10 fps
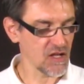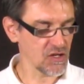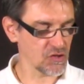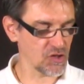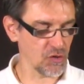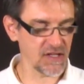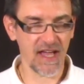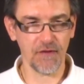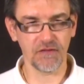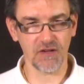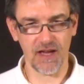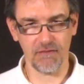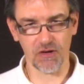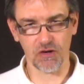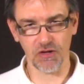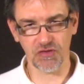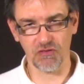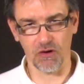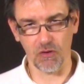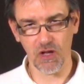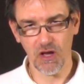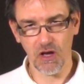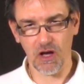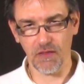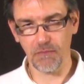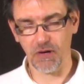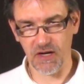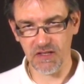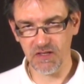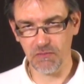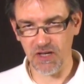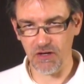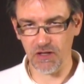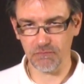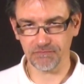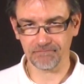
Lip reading: You don't have to have the control on the potentiometer.